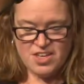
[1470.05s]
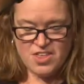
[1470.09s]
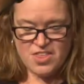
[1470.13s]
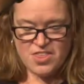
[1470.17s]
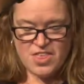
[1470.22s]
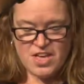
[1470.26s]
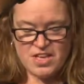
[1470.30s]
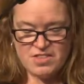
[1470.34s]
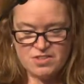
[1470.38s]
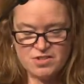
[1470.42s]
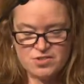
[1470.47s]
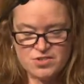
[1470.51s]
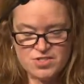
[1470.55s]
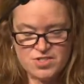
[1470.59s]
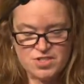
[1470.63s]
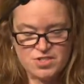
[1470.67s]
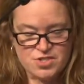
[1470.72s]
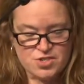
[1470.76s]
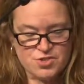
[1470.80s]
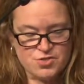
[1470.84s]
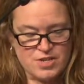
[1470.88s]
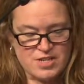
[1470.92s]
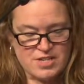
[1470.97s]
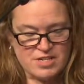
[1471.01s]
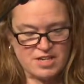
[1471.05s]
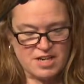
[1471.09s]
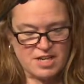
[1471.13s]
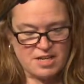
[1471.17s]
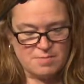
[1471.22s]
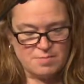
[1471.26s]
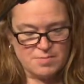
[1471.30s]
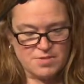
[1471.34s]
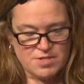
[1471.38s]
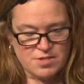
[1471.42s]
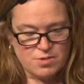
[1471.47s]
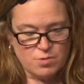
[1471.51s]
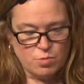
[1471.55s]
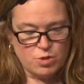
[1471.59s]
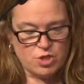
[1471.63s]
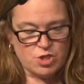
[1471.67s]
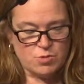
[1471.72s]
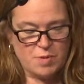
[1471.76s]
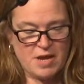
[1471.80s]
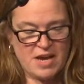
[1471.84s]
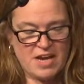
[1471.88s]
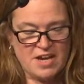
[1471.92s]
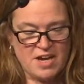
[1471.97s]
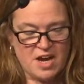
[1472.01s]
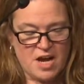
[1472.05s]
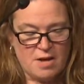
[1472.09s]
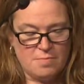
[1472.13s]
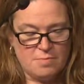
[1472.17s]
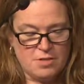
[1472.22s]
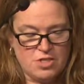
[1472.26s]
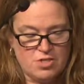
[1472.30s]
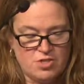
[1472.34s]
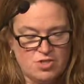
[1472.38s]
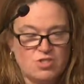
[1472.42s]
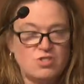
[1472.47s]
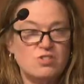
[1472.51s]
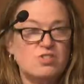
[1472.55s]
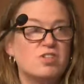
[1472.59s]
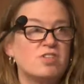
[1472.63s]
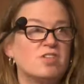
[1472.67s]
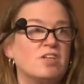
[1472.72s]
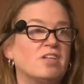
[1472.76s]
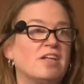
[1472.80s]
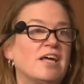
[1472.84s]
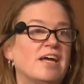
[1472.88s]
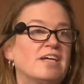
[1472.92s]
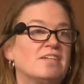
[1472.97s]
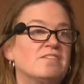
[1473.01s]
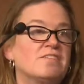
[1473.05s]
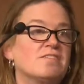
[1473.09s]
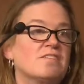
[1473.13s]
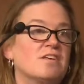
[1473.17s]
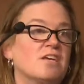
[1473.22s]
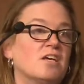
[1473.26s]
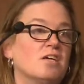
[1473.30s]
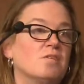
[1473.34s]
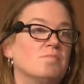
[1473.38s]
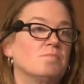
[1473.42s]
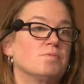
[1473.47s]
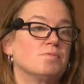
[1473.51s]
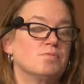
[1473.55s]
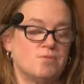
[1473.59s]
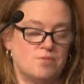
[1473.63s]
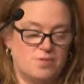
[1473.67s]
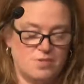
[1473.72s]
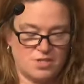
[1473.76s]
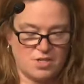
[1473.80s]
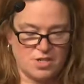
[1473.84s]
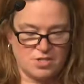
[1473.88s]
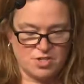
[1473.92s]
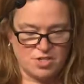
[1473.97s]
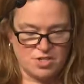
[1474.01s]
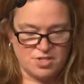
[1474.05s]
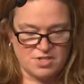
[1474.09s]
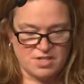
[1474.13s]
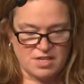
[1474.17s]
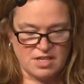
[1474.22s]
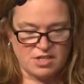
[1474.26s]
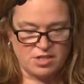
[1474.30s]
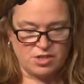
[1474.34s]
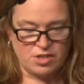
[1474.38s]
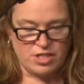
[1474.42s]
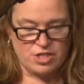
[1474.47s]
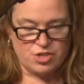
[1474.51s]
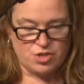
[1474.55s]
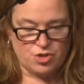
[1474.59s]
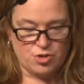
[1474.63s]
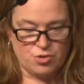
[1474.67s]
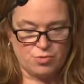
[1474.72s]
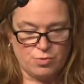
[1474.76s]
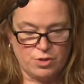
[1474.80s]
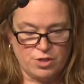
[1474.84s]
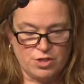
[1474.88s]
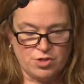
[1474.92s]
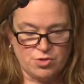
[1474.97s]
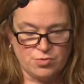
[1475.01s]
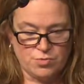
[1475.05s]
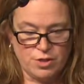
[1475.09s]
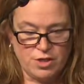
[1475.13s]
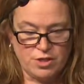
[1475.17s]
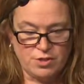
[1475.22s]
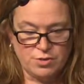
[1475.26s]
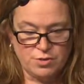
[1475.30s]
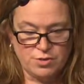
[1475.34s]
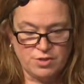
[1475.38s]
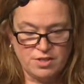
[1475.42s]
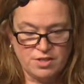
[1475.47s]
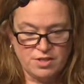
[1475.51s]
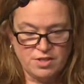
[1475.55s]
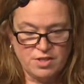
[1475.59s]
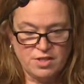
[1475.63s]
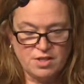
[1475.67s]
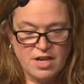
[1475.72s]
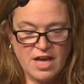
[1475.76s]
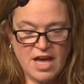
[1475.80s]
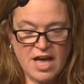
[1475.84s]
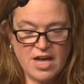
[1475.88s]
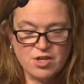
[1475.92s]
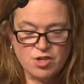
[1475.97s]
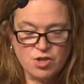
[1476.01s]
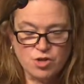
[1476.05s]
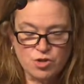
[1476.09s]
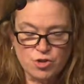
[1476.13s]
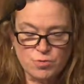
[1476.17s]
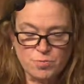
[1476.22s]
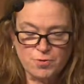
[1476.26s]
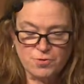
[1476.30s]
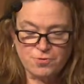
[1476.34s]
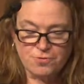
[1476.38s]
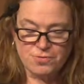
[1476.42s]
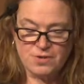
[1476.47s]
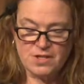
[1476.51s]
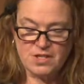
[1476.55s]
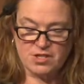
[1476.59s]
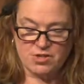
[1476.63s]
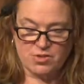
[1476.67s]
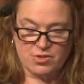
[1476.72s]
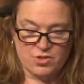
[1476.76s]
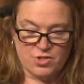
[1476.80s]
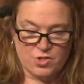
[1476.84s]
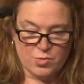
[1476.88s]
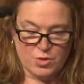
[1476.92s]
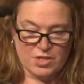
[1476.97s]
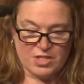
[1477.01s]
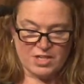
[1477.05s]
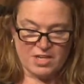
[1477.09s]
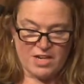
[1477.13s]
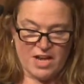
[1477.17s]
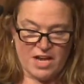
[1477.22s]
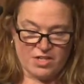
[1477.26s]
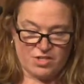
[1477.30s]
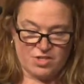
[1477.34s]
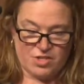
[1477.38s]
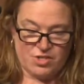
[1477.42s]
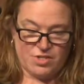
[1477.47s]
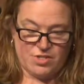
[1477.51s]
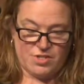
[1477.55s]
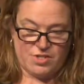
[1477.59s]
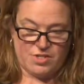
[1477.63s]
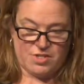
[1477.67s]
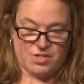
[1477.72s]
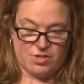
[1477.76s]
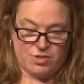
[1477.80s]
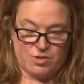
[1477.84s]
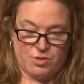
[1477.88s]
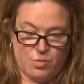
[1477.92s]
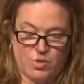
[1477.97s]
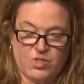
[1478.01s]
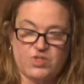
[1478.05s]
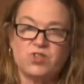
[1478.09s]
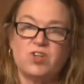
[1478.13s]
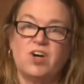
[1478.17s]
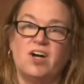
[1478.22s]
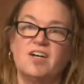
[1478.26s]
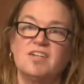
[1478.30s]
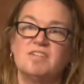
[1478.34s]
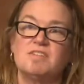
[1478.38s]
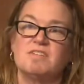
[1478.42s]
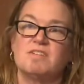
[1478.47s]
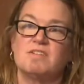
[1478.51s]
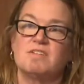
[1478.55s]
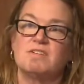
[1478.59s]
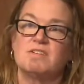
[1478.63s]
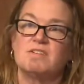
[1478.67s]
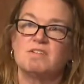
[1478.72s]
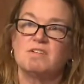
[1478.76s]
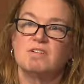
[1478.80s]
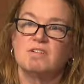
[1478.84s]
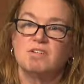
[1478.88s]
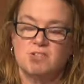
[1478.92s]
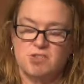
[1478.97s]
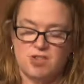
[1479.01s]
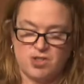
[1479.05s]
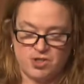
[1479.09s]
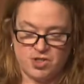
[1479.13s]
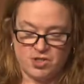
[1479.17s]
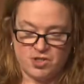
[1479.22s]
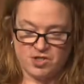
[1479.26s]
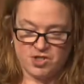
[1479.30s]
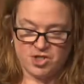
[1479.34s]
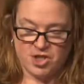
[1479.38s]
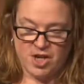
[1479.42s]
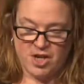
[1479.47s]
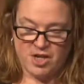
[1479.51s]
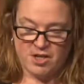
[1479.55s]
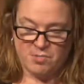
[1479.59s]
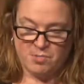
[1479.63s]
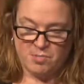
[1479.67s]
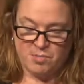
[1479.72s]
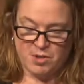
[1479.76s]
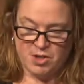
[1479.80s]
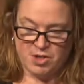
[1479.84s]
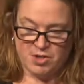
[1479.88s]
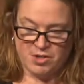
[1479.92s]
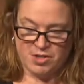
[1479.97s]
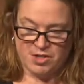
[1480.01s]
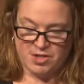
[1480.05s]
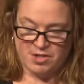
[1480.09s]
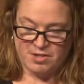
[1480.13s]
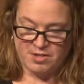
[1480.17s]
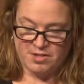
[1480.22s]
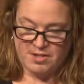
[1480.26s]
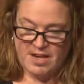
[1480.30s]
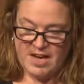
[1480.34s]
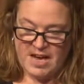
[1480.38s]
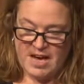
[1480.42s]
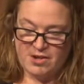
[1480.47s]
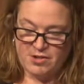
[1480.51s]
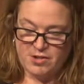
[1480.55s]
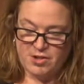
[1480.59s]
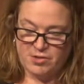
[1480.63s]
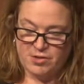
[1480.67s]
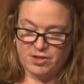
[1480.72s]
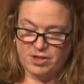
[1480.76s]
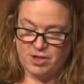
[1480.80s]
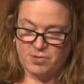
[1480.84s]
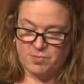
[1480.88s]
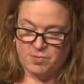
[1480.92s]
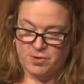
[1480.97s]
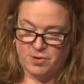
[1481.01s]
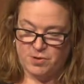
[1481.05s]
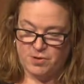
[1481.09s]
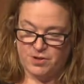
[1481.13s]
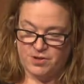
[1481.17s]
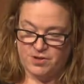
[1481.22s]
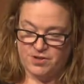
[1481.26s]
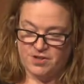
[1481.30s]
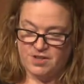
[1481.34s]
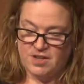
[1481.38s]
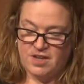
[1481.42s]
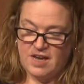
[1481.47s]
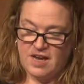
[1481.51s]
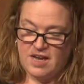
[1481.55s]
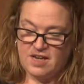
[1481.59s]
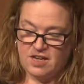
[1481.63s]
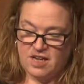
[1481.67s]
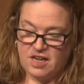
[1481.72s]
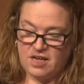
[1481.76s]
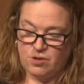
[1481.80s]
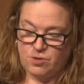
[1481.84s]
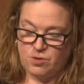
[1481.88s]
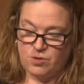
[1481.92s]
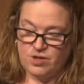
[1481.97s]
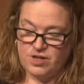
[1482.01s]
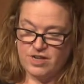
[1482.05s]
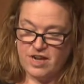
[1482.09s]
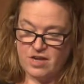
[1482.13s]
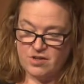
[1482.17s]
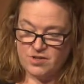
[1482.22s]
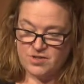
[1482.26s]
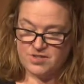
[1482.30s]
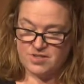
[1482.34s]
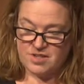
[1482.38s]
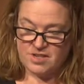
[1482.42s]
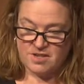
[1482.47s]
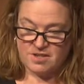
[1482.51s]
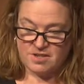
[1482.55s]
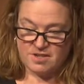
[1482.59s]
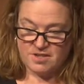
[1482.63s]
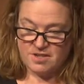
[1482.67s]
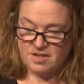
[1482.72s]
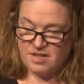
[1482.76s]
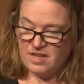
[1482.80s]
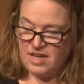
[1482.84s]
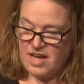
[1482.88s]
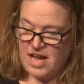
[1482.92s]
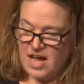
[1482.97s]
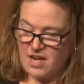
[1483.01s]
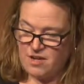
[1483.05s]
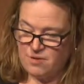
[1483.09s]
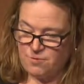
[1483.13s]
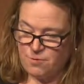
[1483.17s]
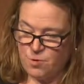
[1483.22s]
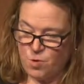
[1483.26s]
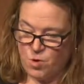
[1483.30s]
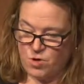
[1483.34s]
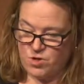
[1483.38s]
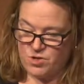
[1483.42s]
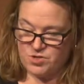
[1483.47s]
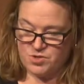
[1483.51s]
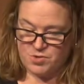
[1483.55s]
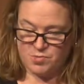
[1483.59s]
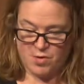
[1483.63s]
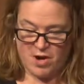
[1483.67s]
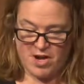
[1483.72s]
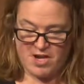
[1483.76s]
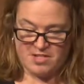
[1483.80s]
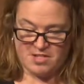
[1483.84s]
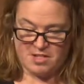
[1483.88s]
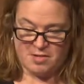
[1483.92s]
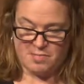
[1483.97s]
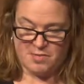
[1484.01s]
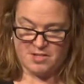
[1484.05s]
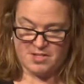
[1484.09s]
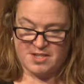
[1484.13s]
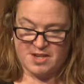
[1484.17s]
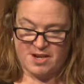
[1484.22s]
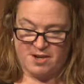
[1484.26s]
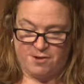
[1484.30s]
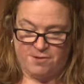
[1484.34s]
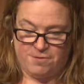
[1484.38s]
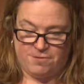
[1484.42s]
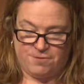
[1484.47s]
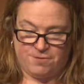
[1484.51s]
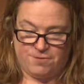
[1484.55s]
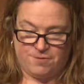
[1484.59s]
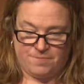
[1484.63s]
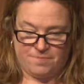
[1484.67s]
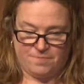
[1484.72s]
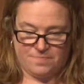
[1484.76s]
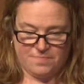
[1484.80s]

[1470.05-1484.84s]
Then there's the street names, which pay homage to the landscape, such as Glacier Ridge Road, and notable figures with connections to Wisconsin, such as John Muir, Aldo Leopold, and Gaylord Nelson, and of course, Wright himself.